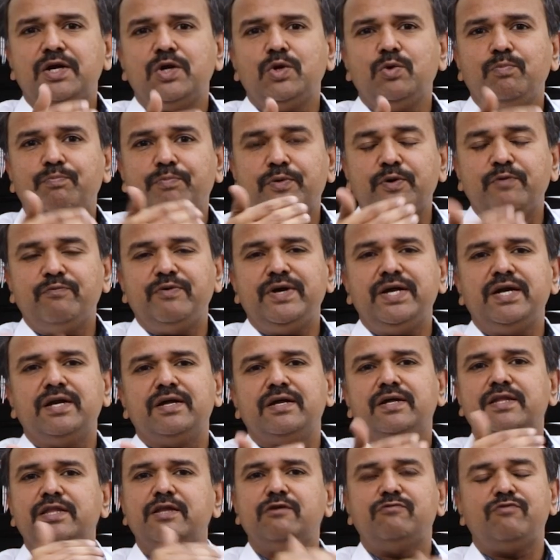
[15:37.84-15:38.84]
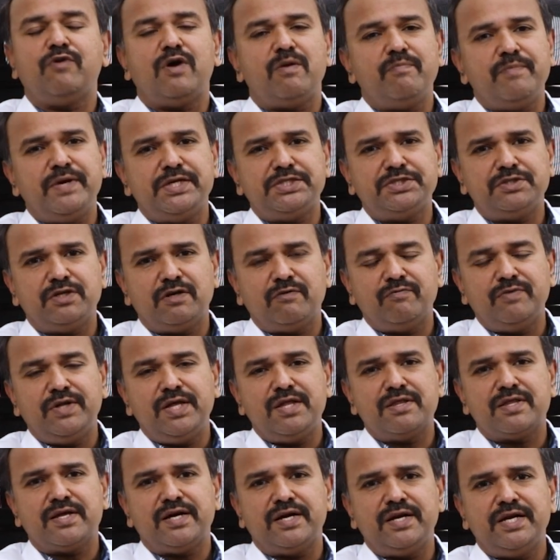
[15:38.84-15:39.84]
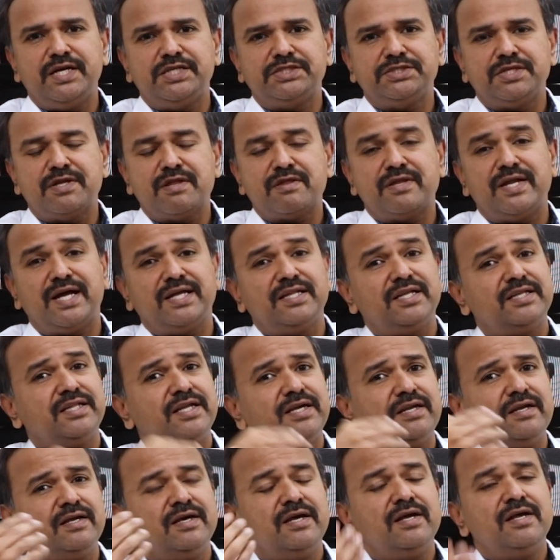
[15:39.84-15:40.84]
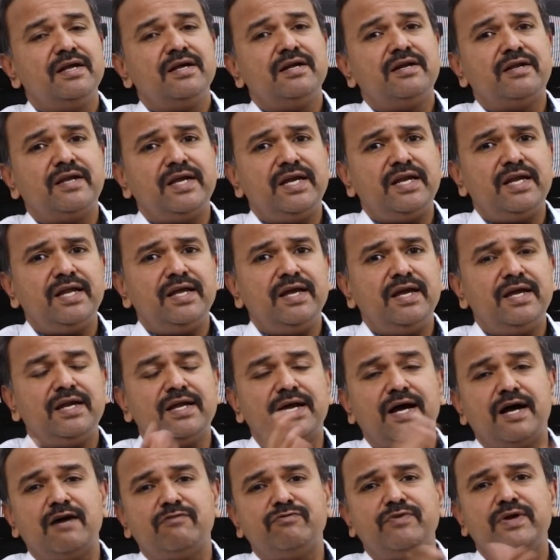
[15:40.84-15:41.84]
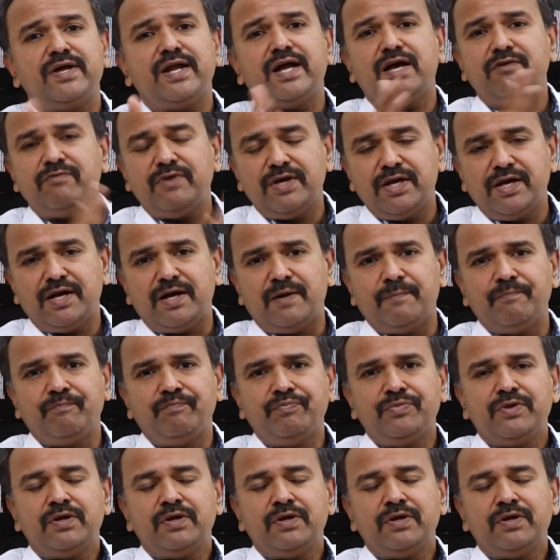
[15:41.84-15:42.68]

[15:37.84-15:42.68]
to prevent the formation of these conditions rather than treating it after having come.